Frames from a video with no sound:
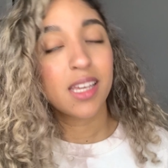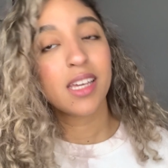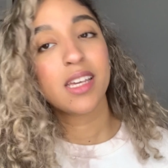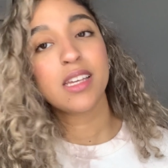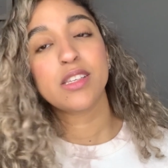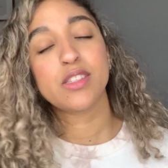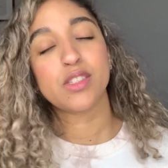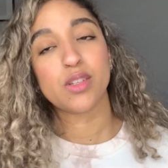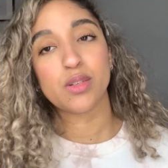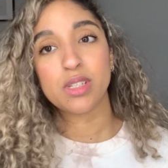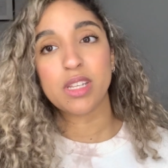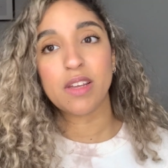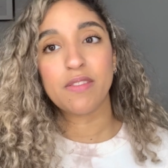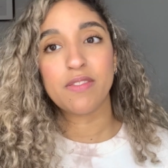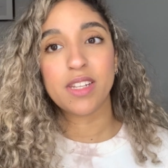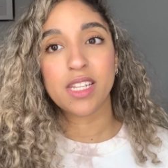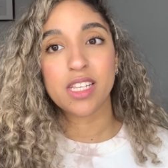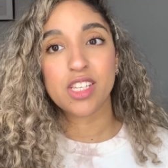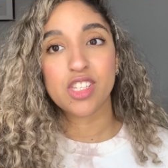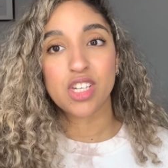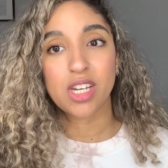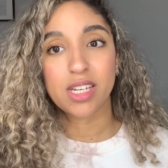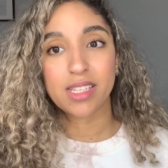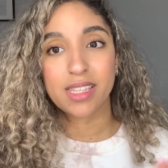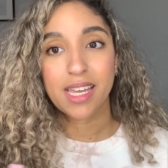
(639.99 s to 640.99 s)
So definitely
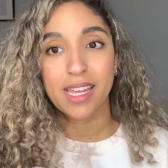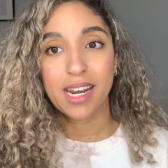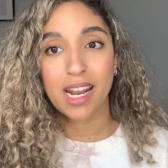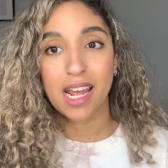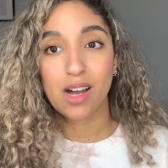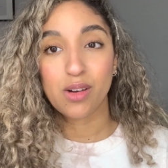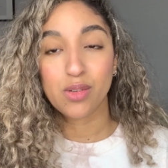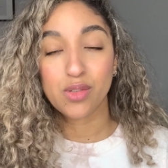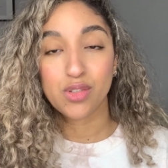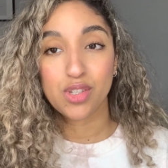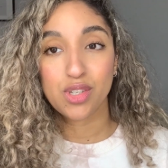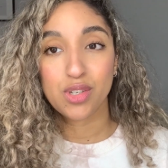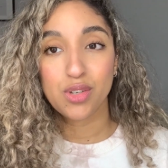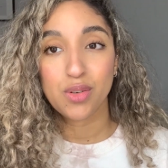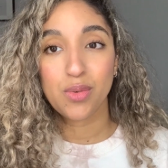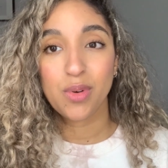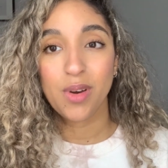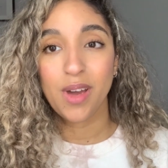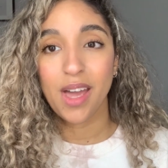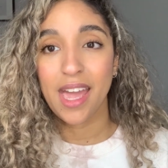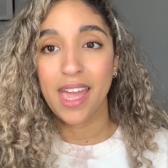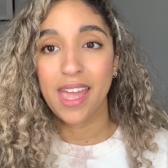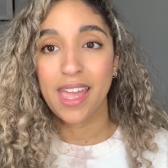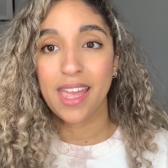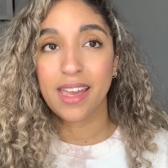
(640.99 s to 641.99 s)
check that out too.
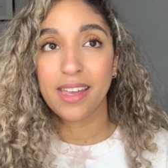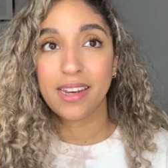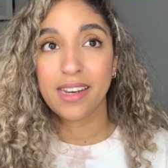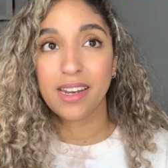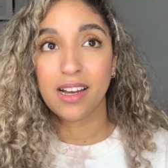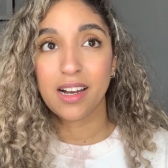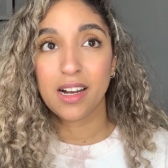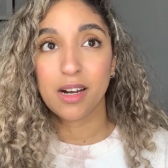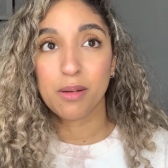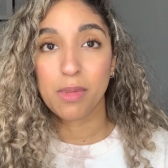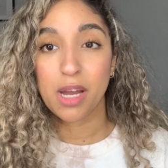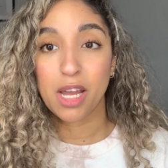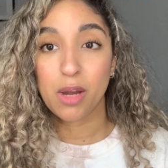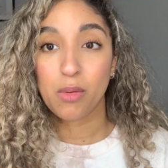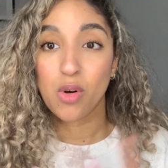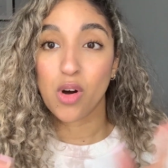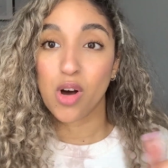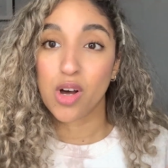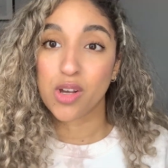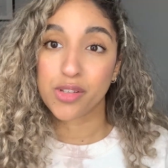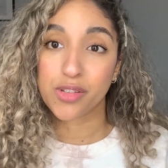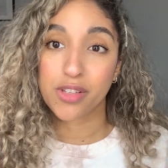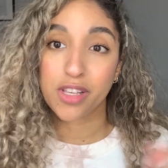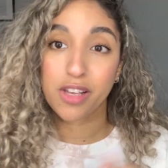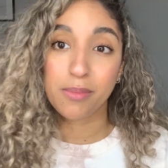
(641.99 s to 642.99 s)
And um, I will
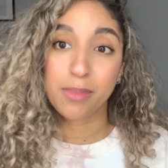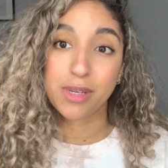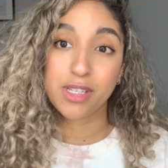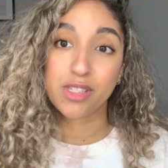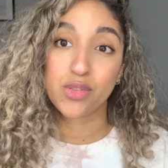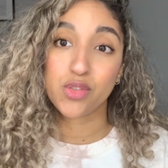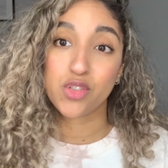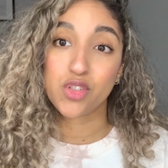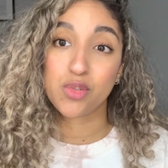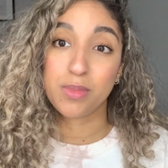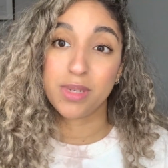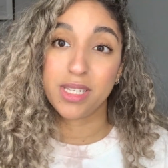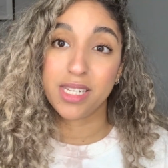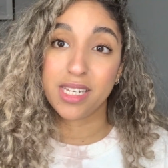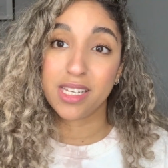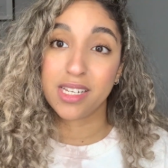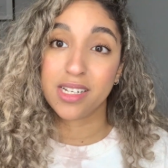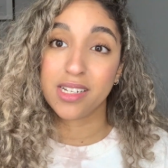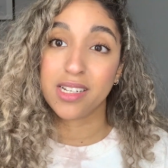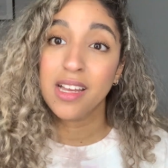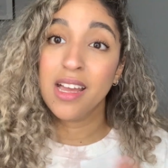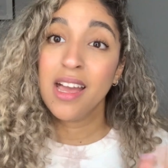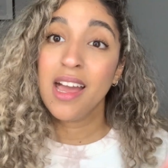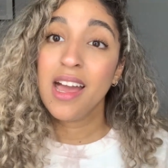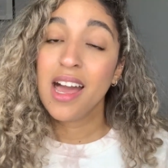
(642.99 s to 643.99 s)
also have my social
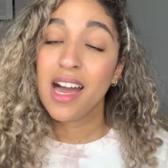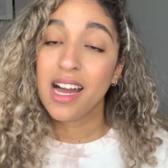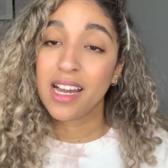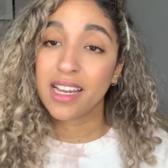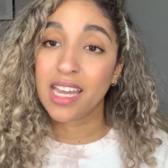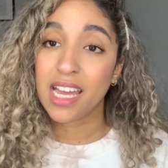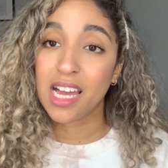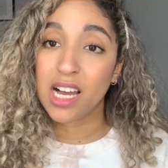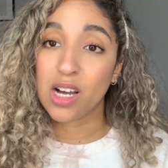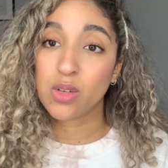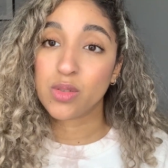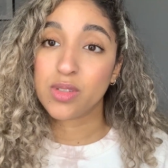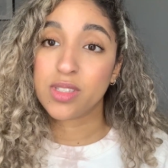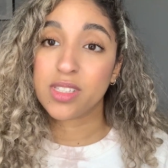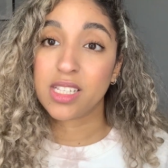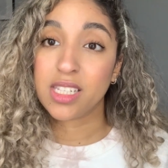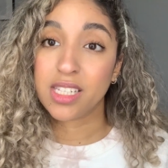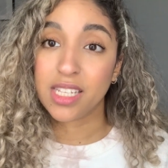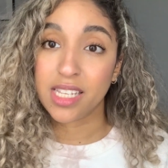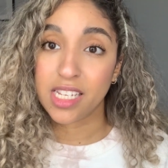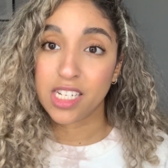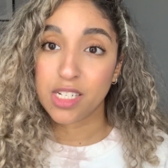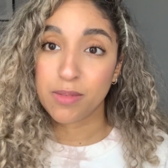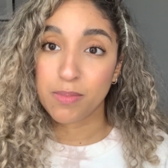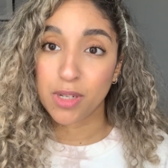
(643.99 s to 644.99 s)
media accounts
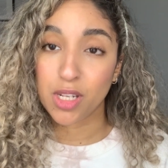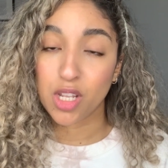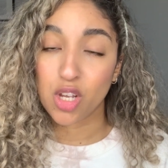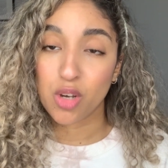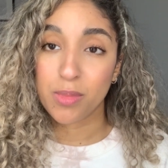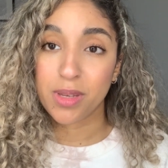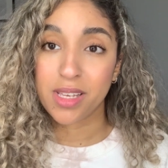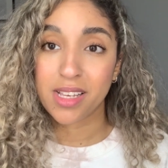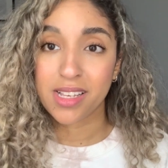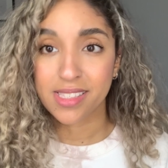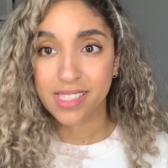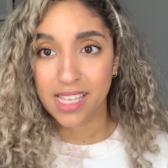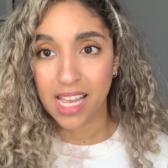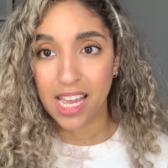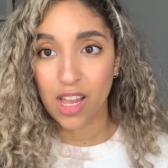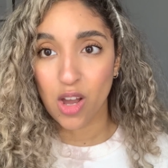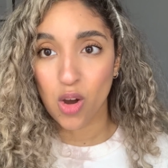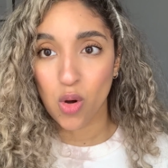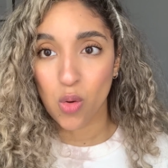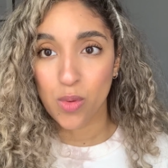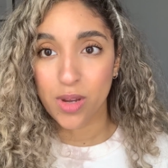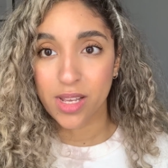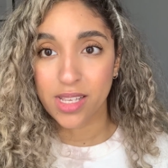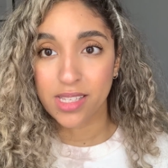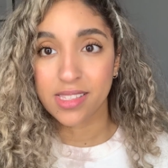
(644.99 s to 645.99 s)
linked below because I
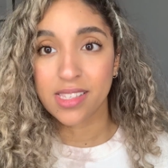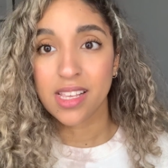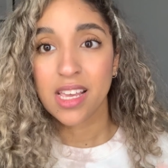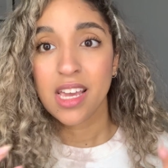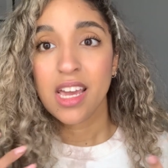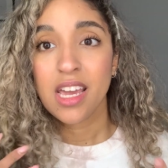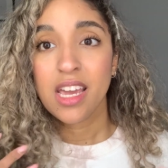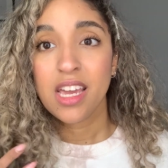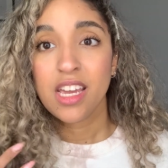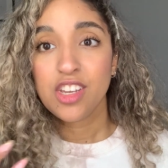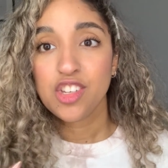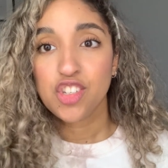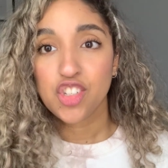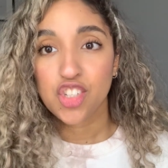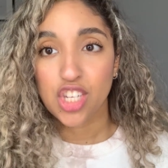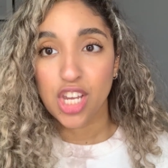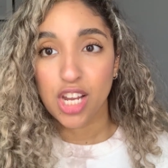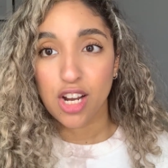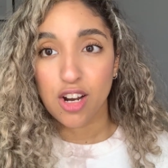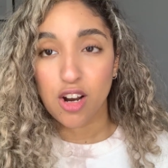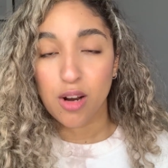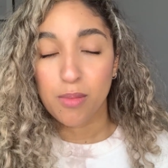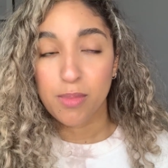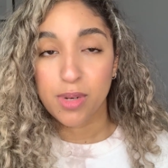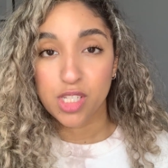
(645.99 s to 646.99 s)
always
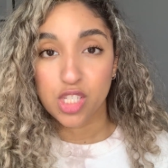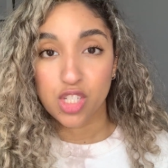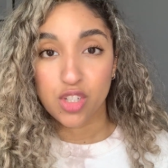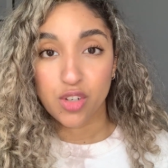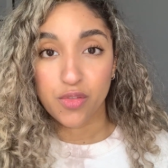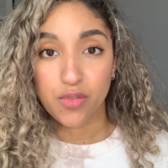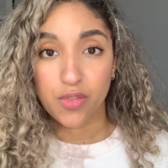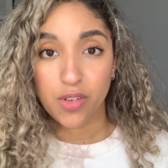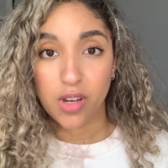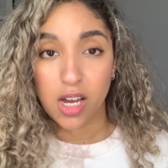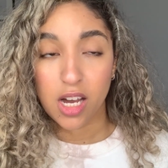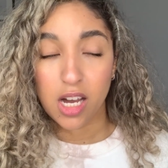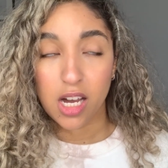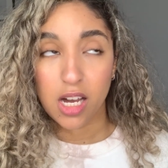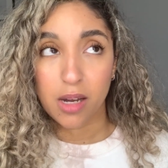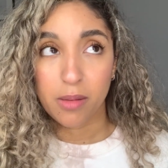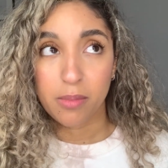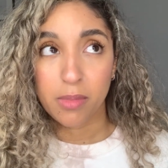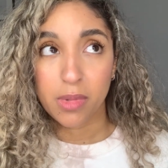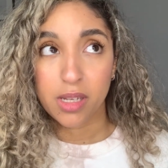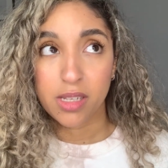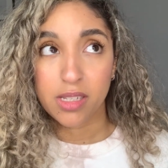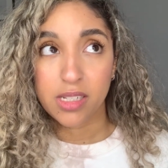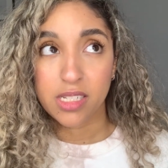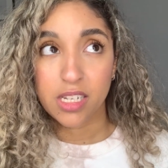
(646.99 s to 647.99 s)
share a bunch of
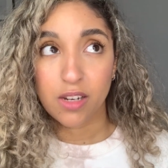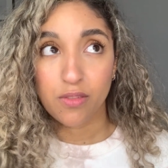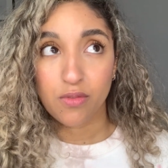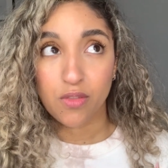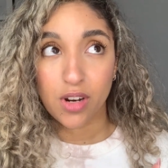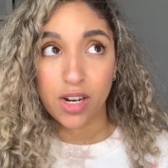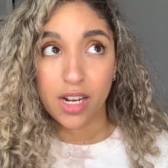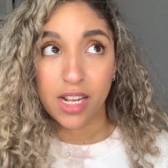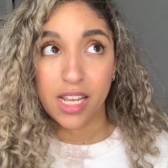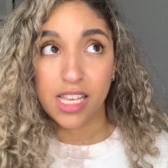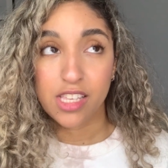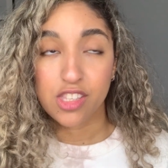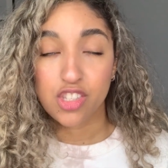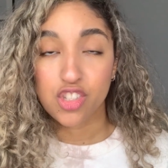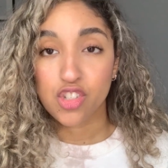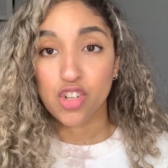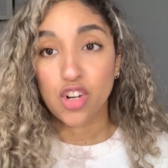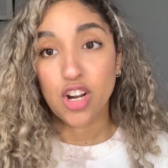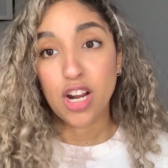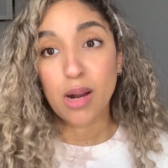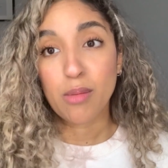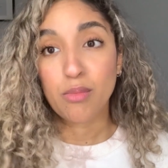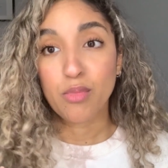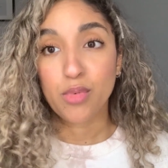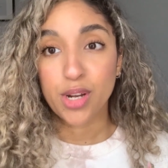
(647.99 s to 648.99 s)
um, different
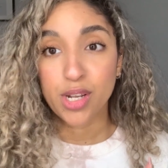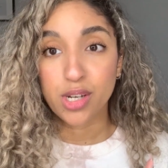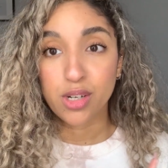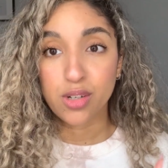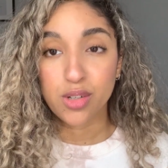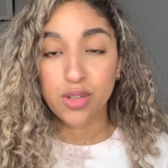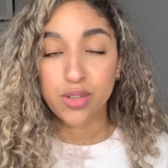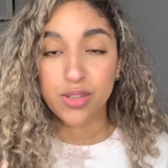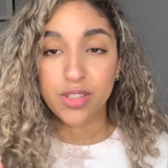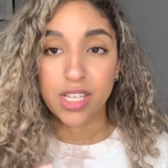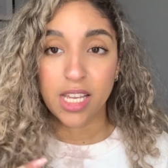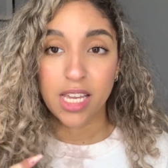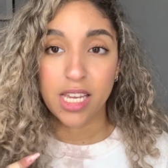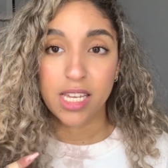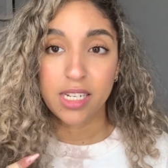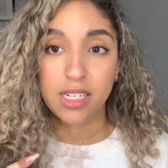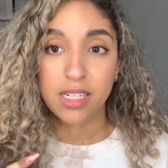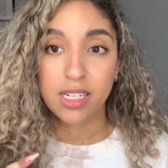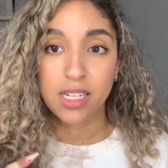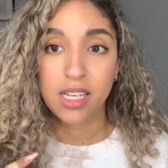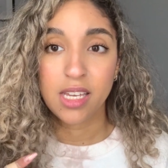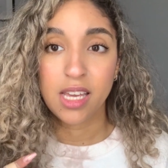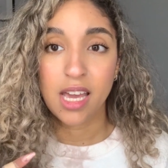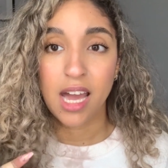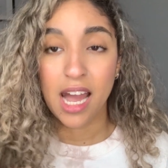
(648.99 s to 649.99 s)
Instagram reels
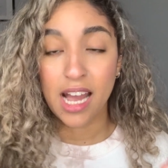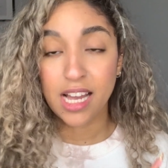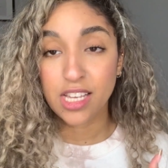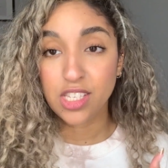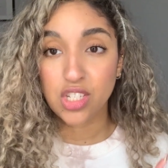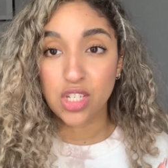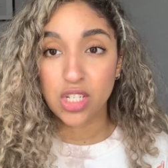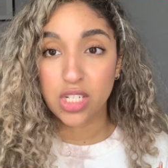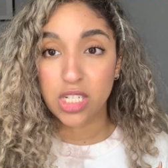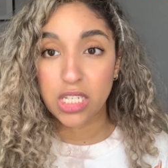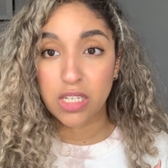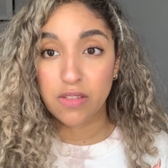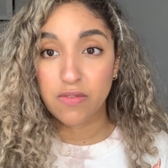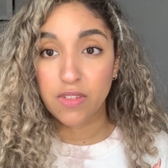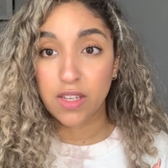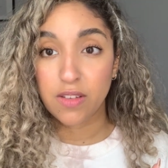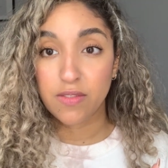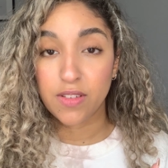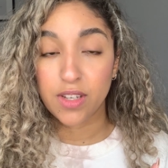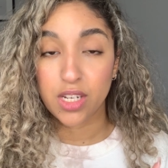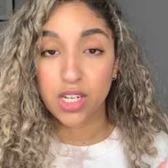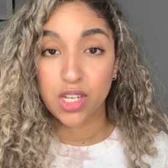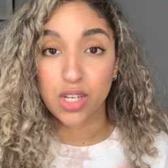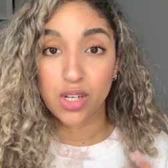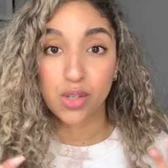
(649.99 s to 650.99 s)
and IGTV
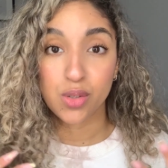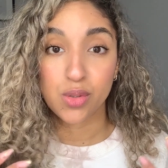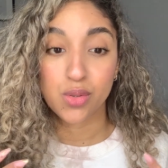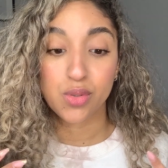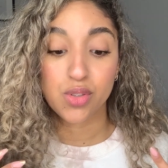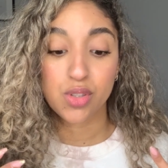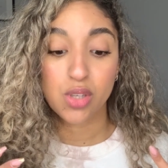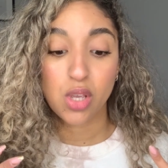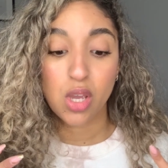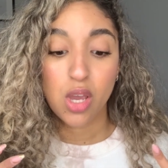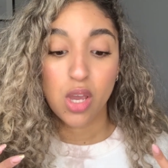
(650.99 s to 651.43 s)
videos